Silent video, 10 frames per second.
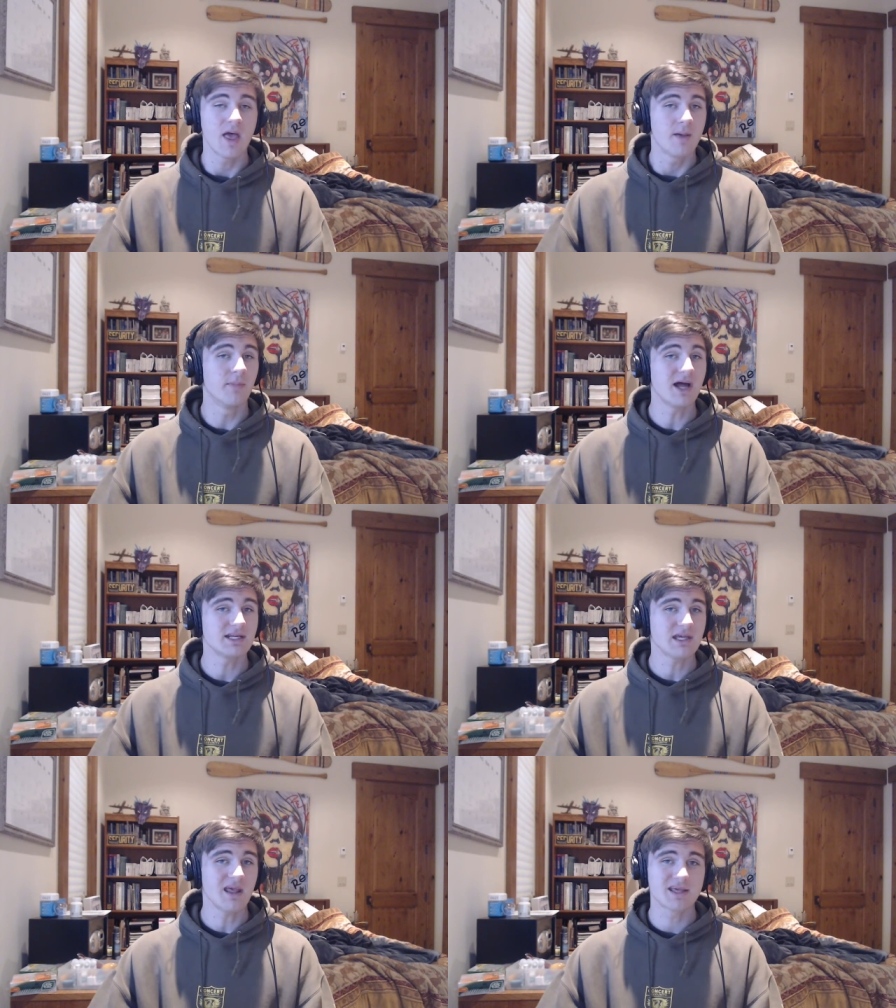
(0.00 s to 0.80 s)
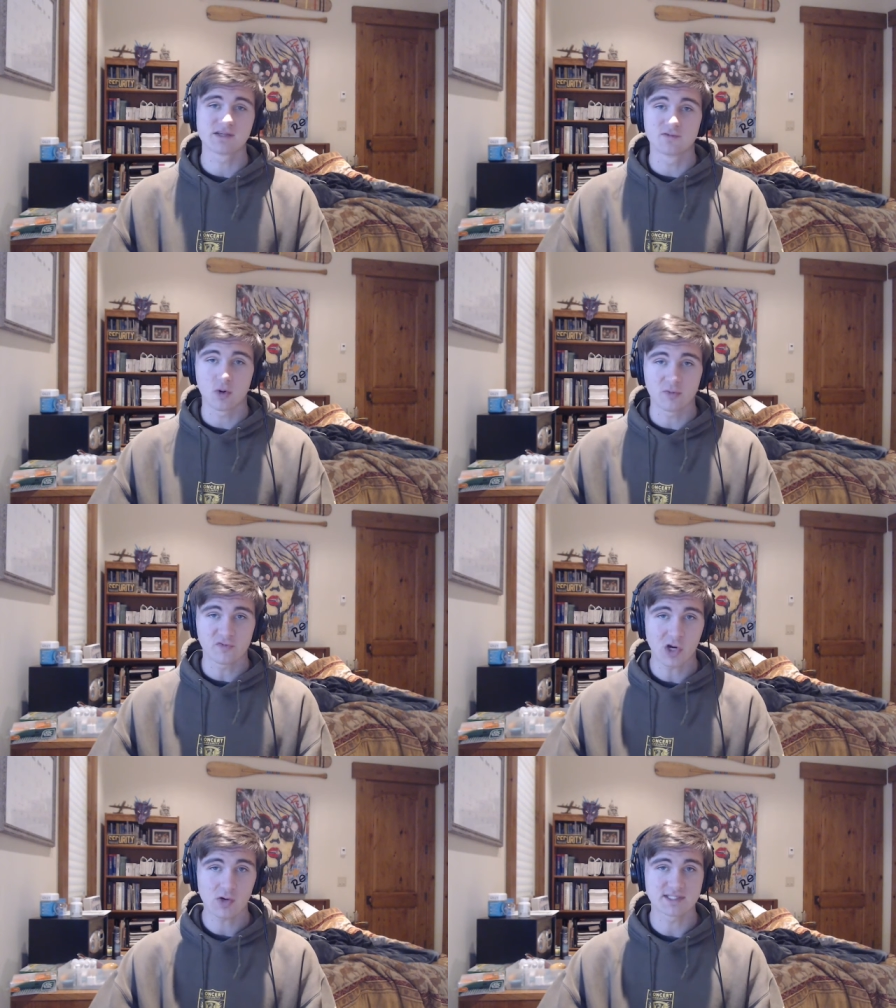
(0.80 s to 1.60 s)
Money is a form of
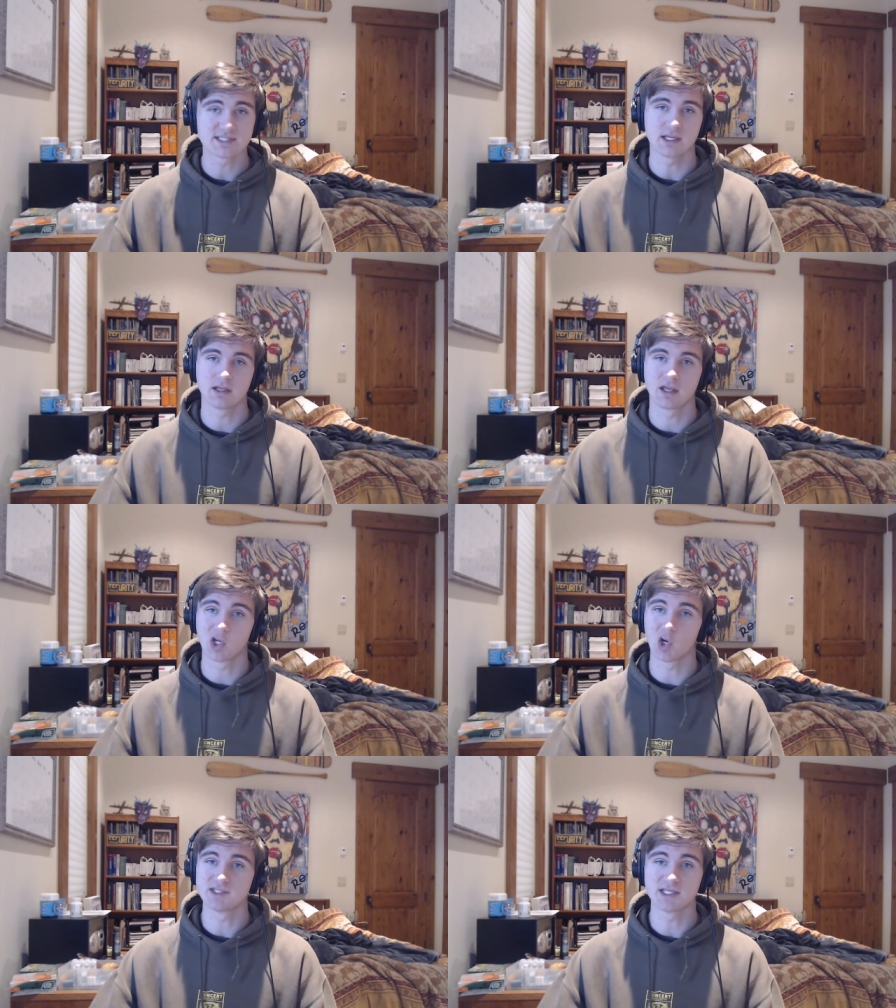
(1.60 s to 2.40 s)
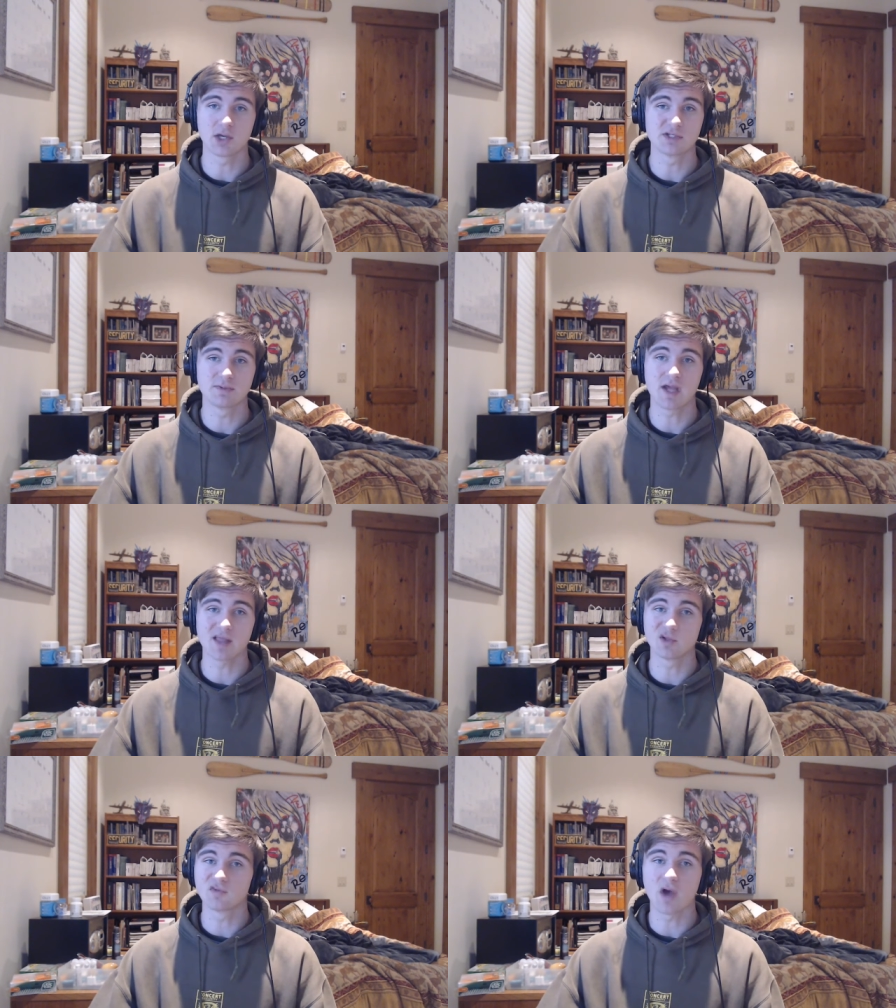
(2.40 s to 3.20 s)
currency, and currency goes
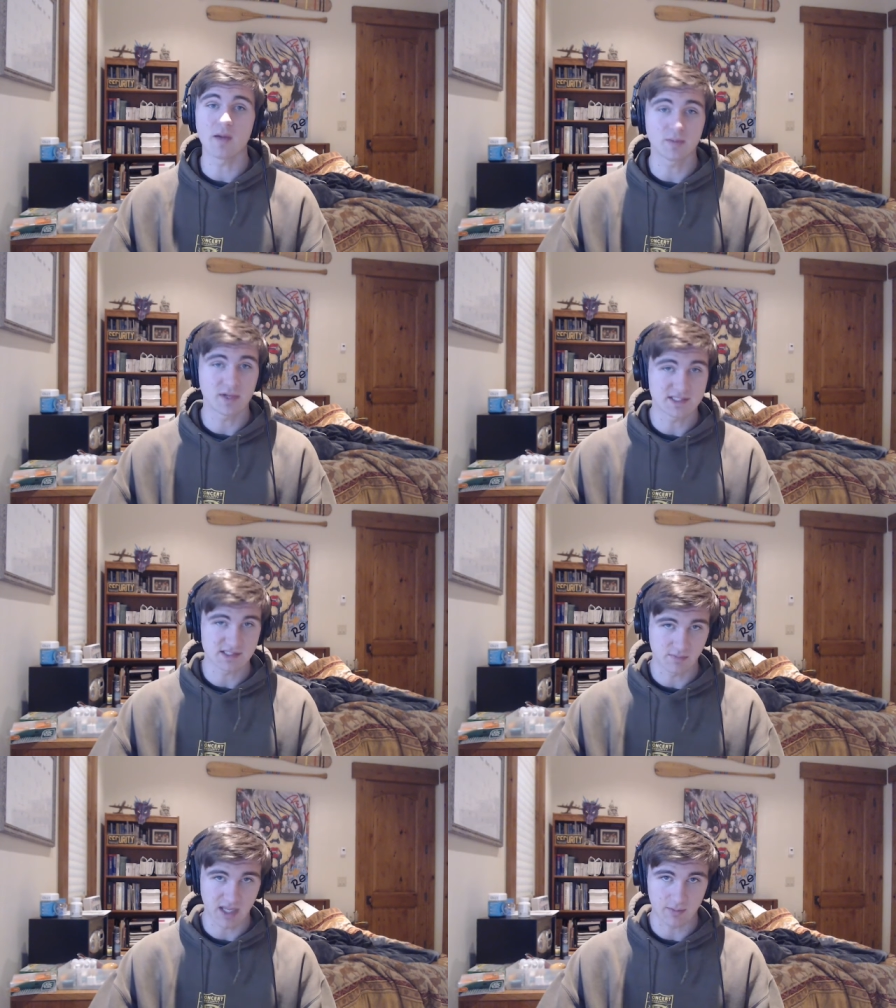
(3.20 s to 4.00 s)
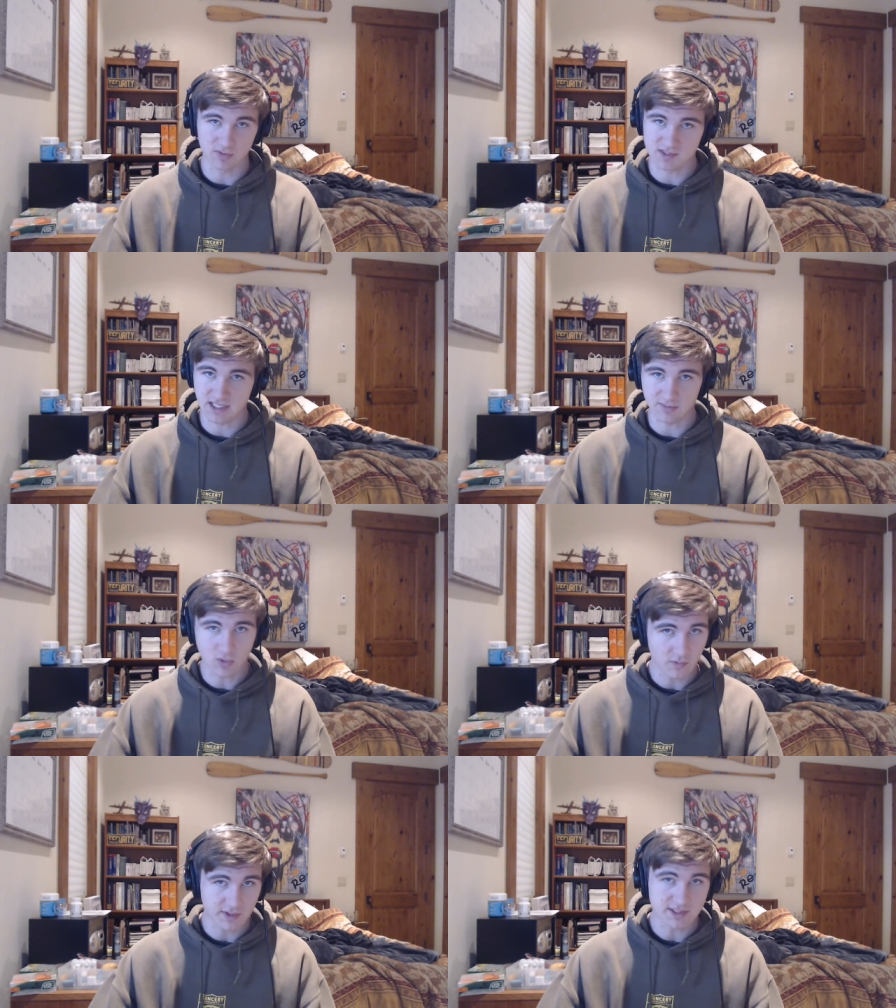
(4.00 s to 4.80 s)
beyond those floppy pieces of paper and stamped
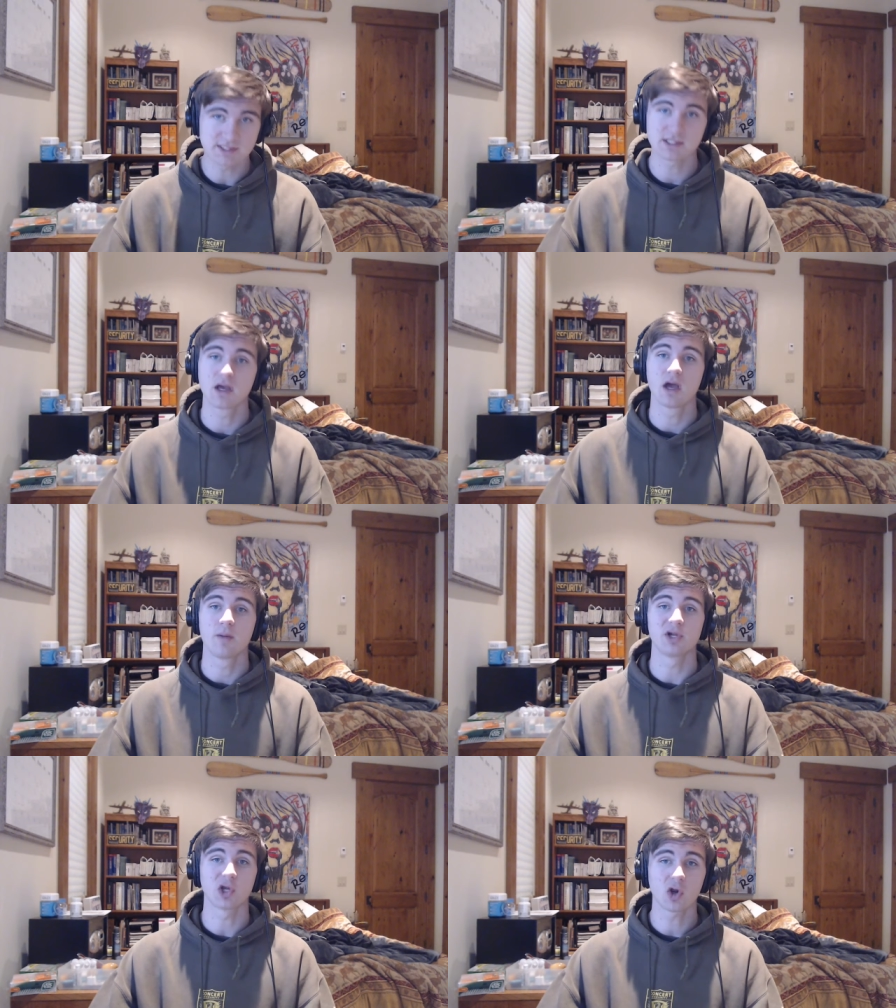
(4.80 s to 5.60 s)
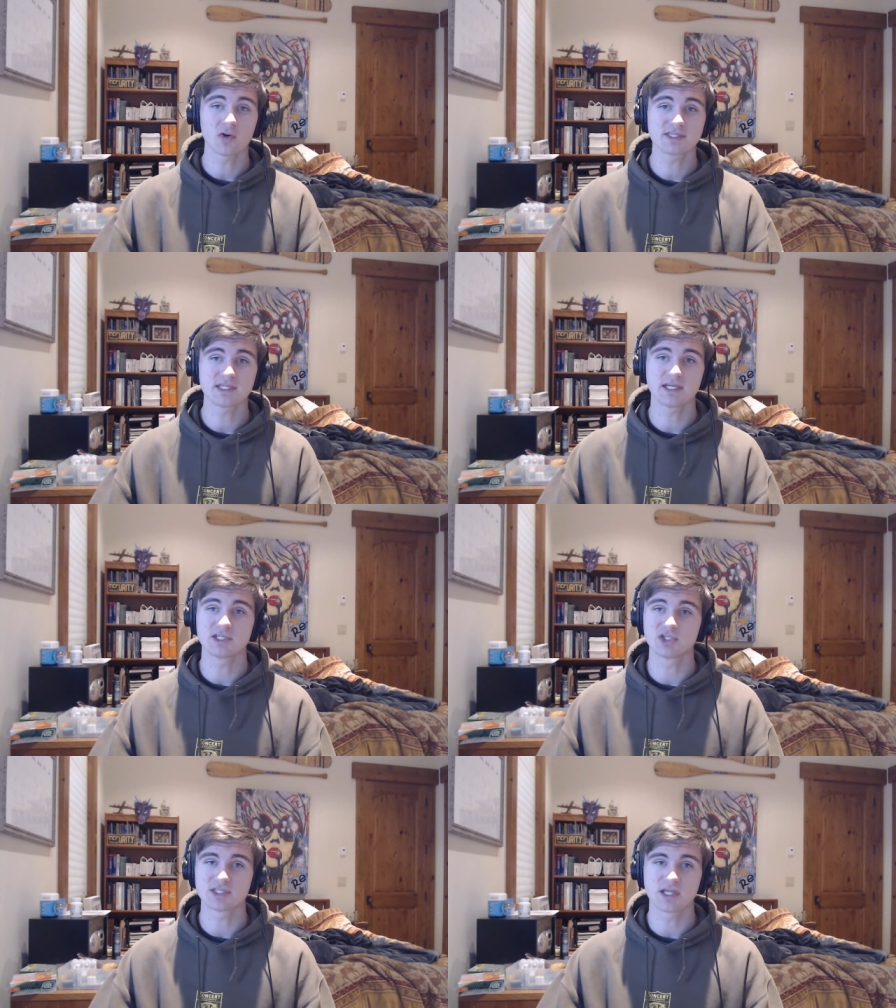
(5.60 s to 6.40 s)
coins. But a currency
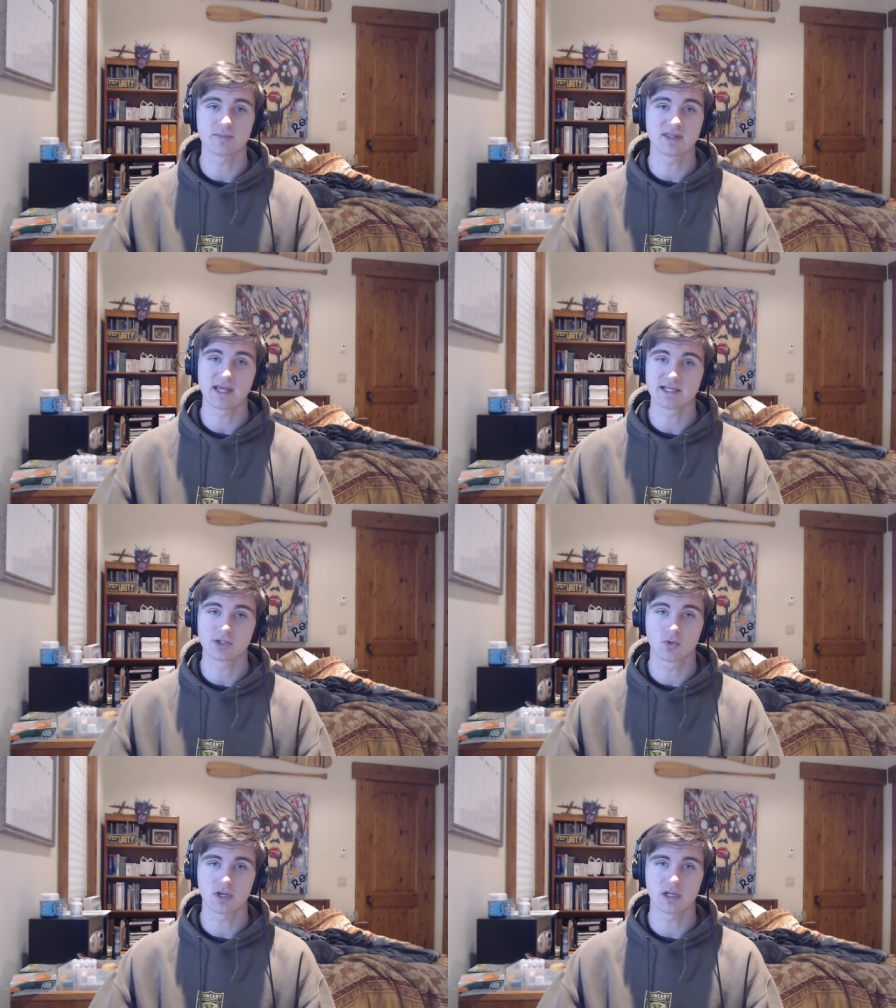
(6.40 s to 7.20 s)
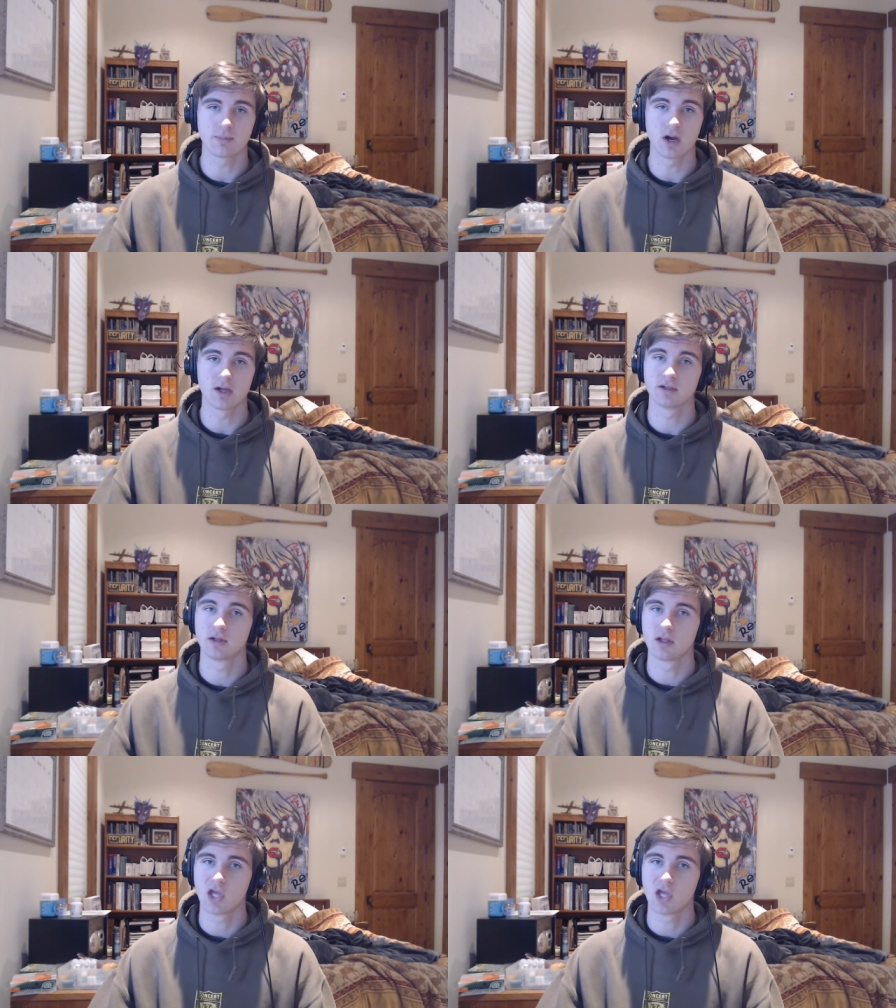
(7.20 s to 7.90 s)
is just something that is agreed upon.